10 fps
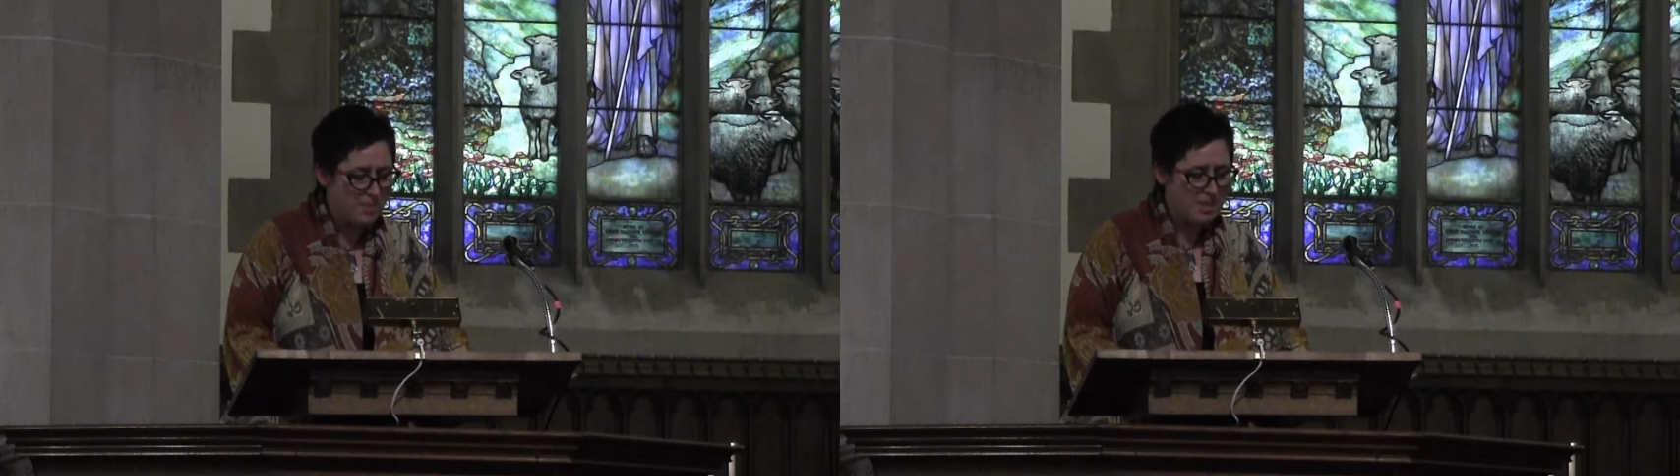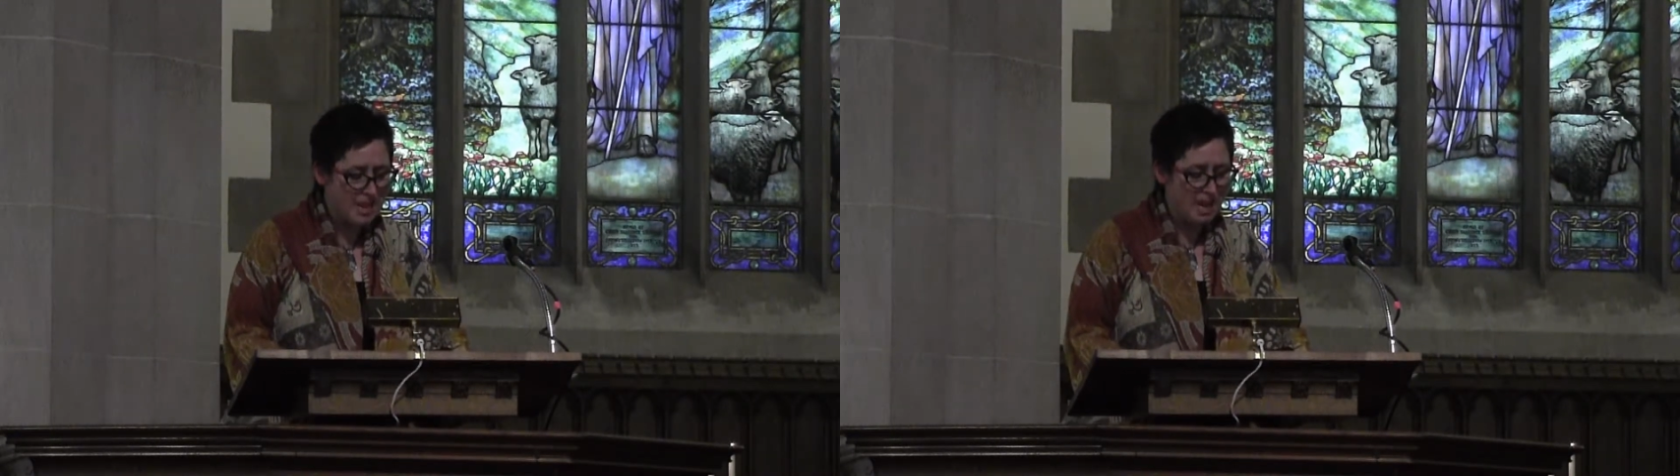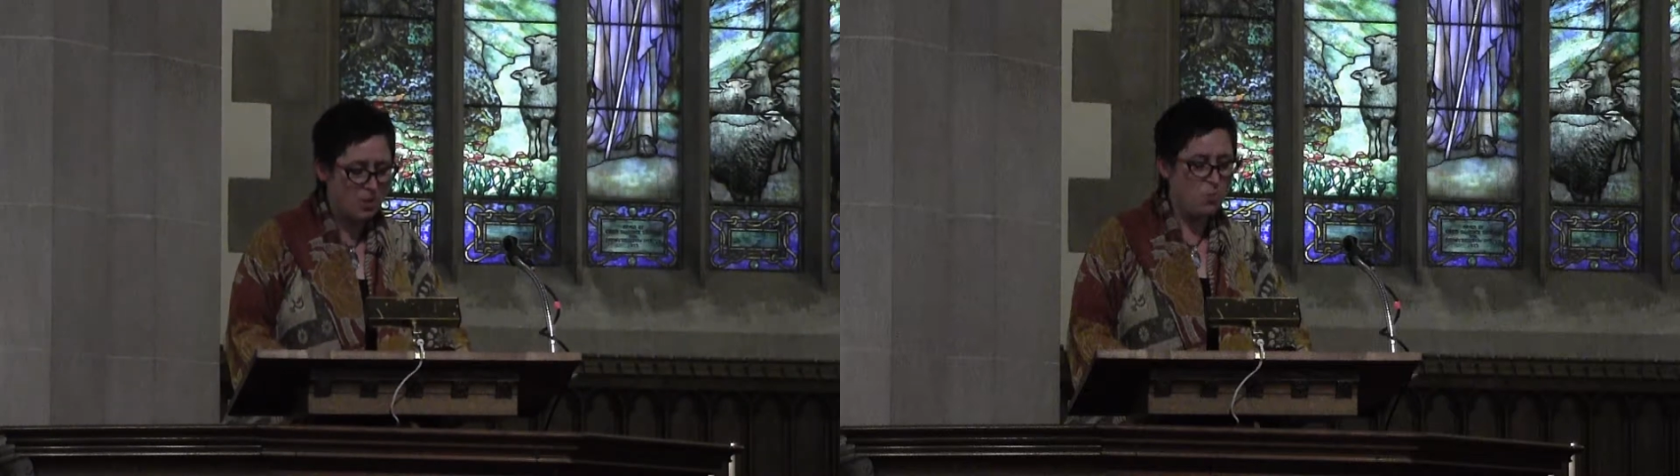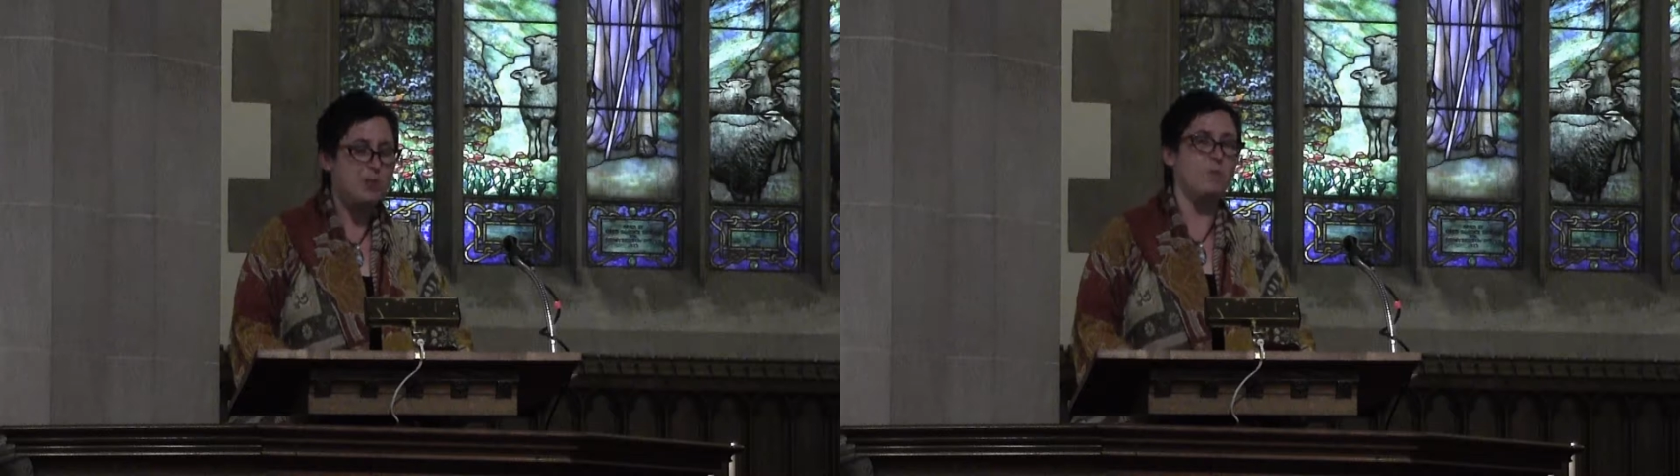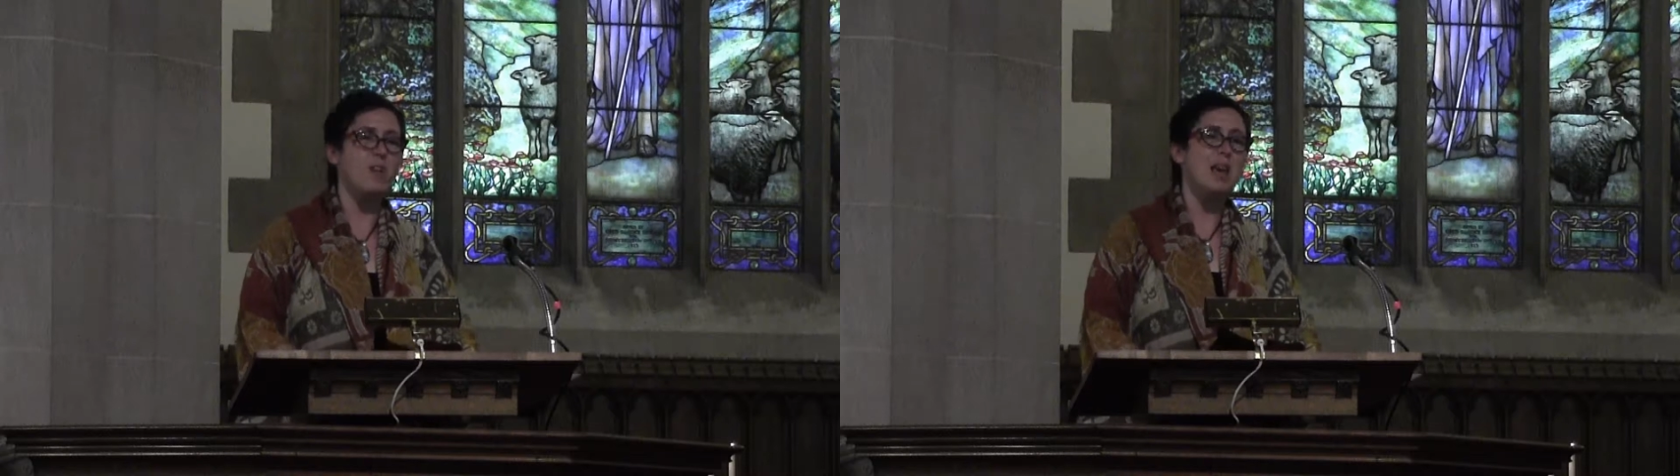together
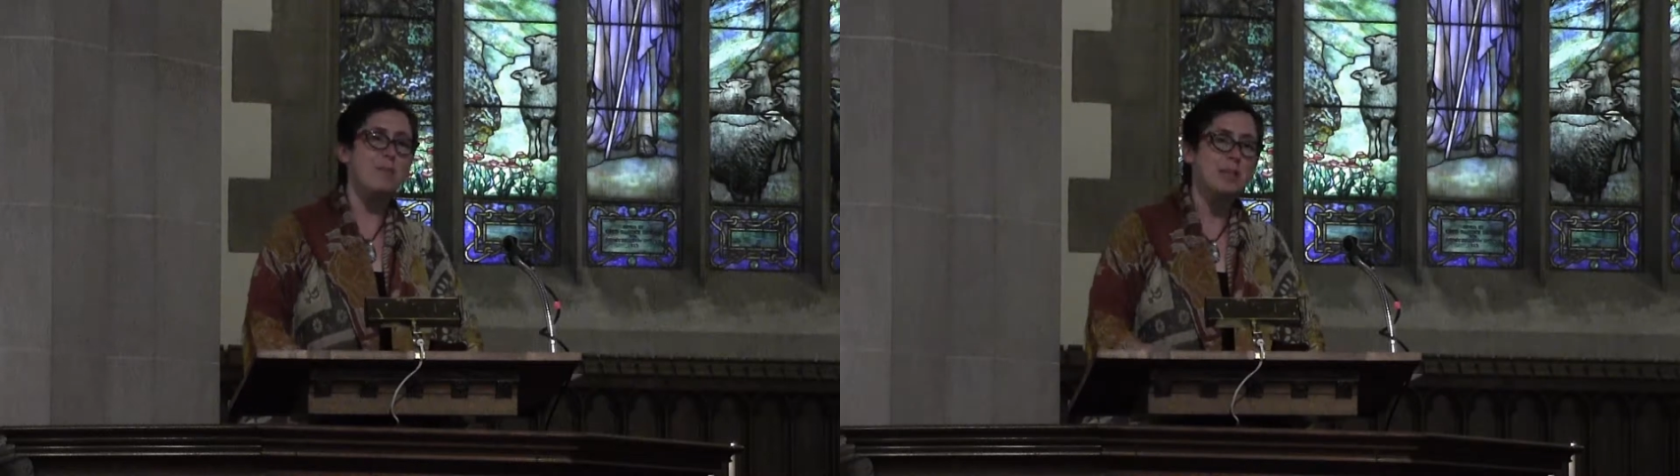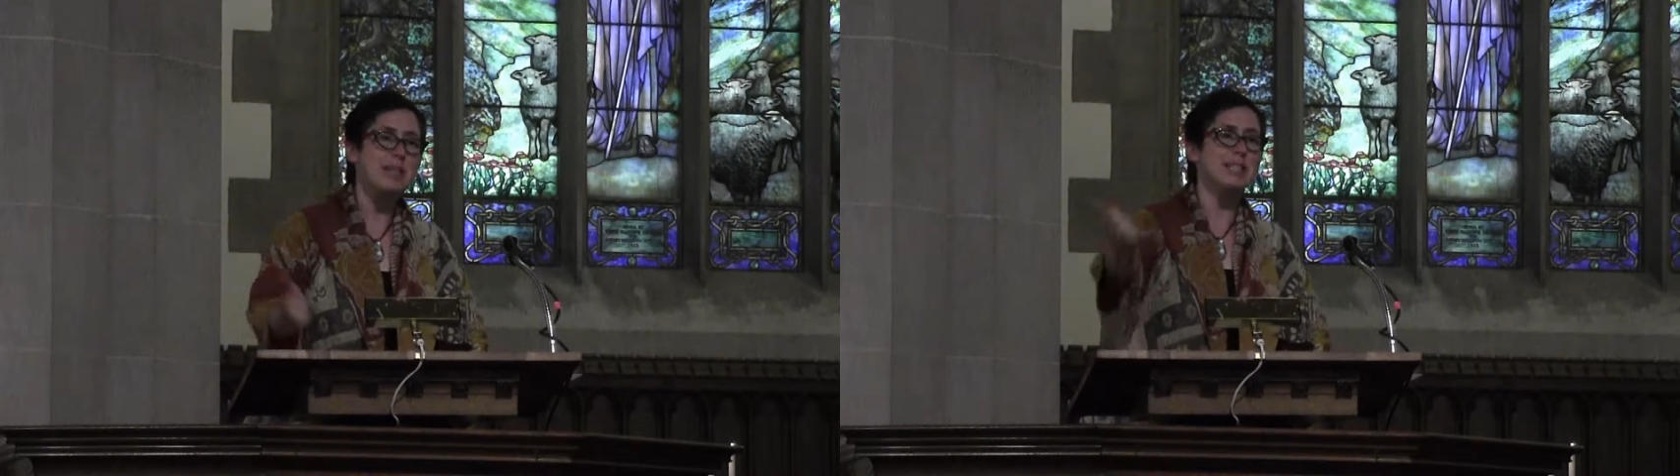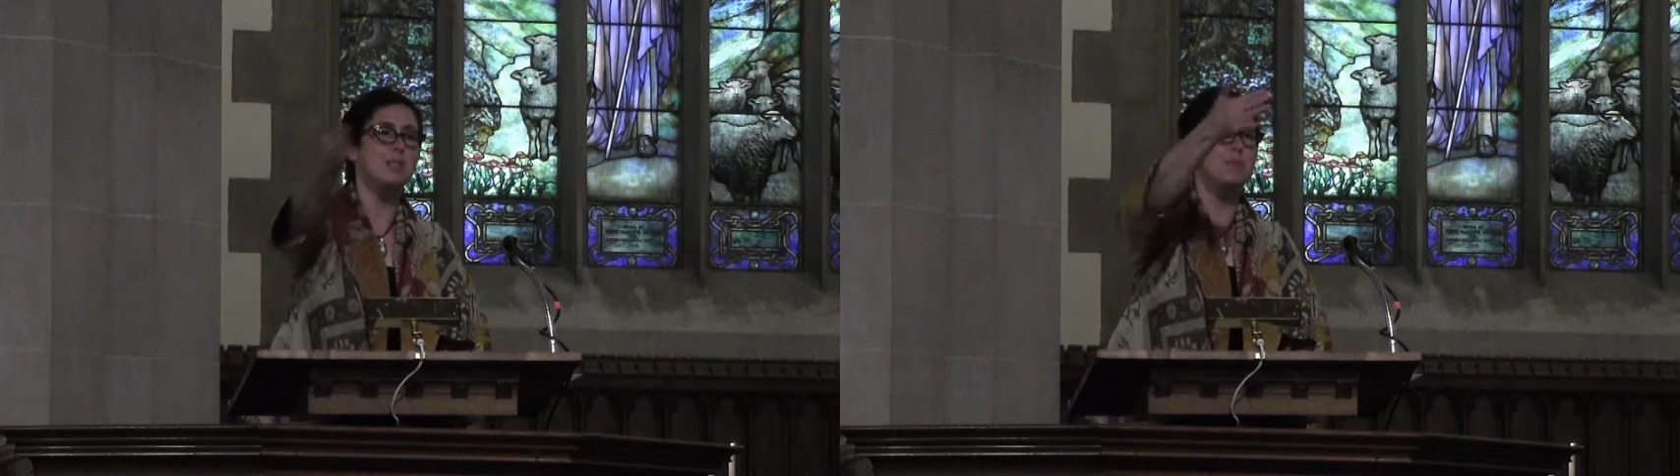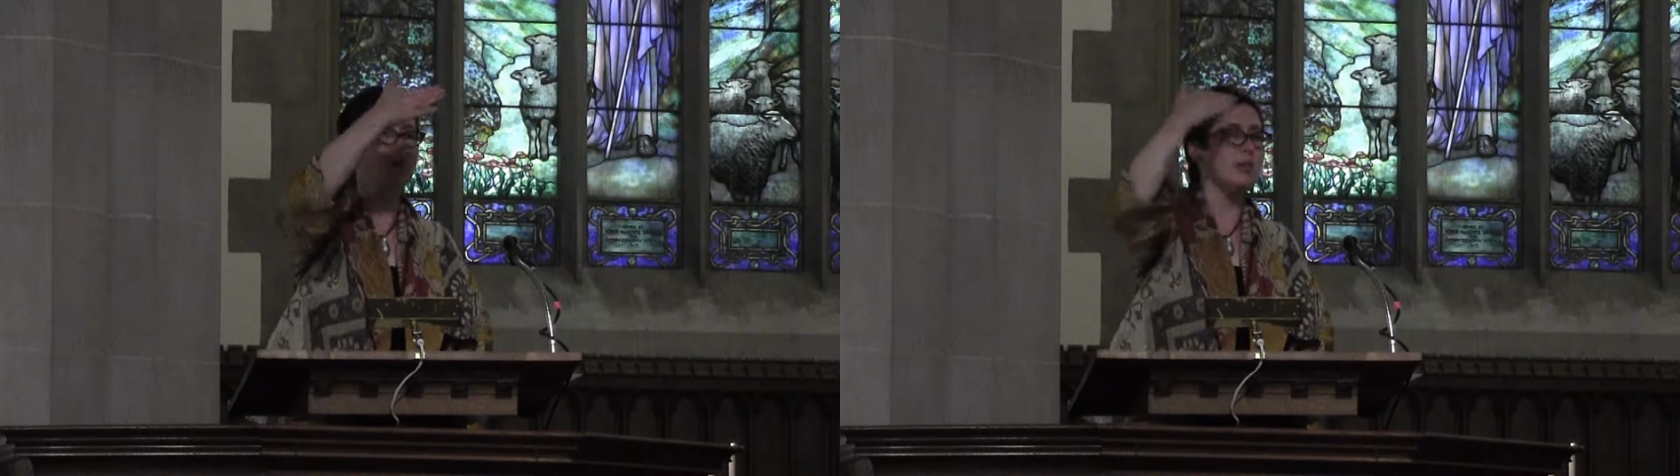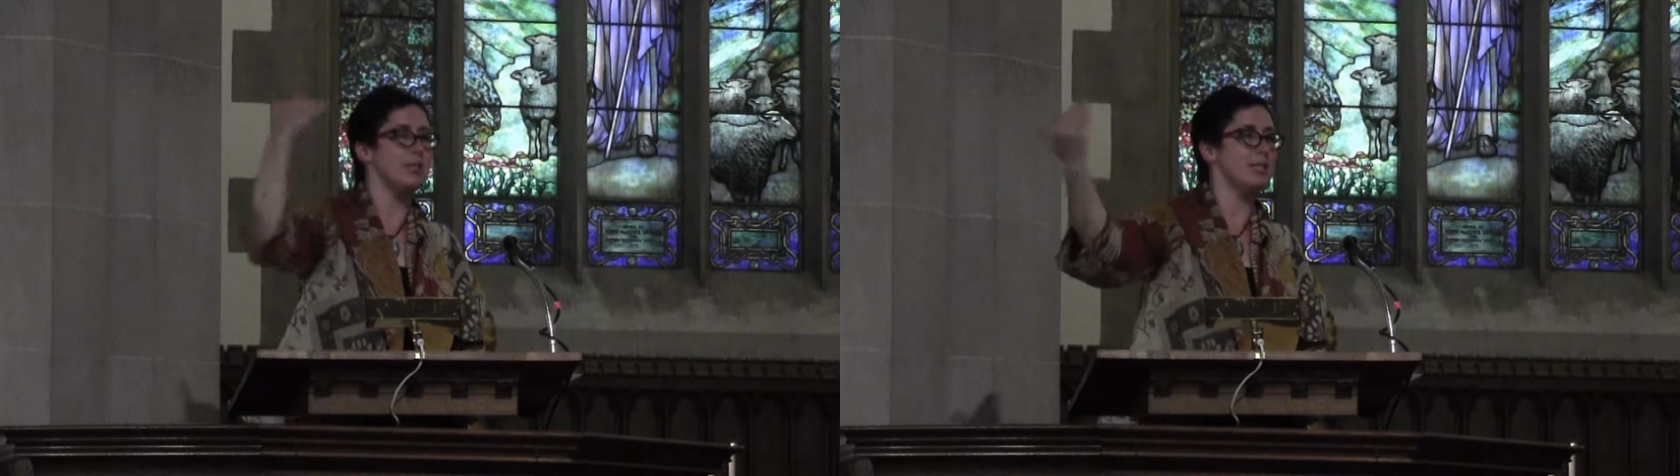with family
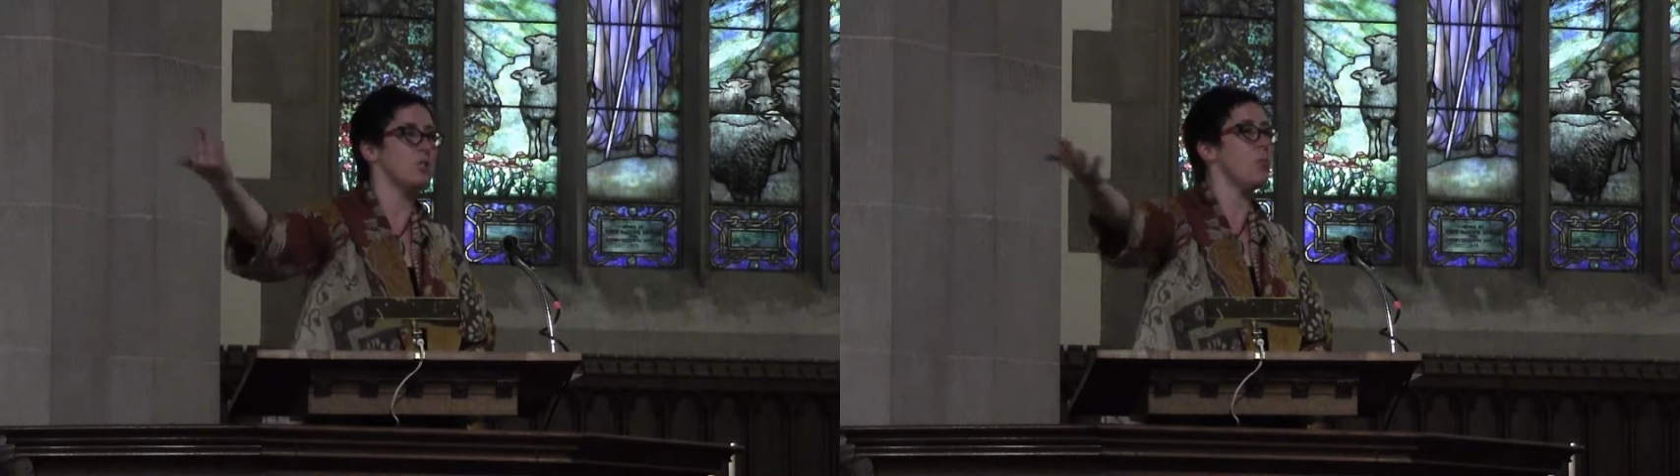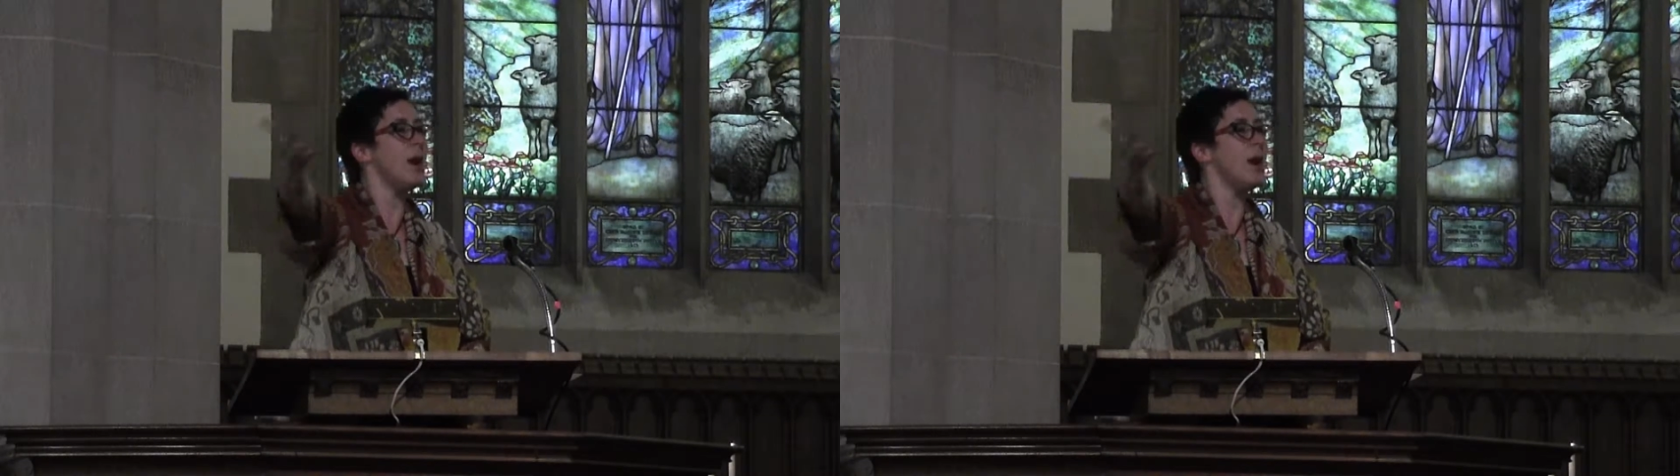experiences